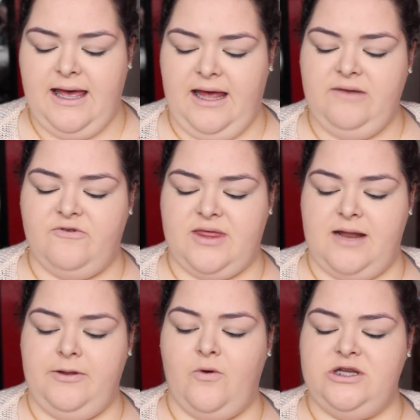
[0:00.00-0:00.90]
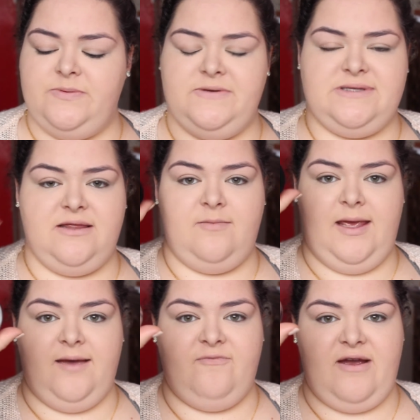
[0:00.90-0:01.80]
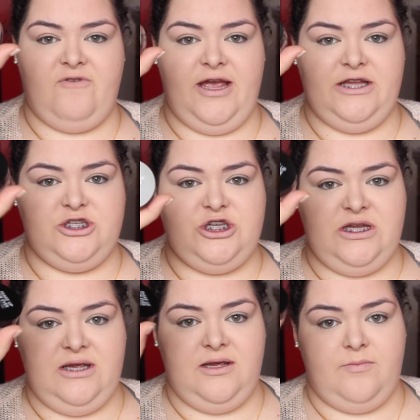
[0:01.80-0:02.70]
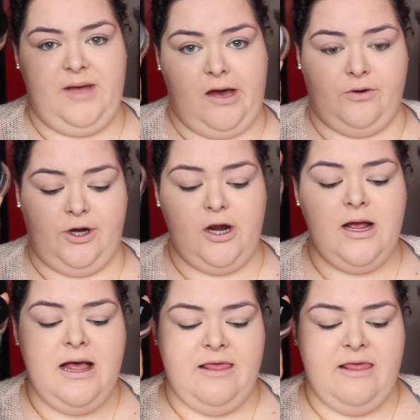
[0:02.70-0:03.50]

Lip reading: And for that, I'm going to be using the Makeup Forever HD powder.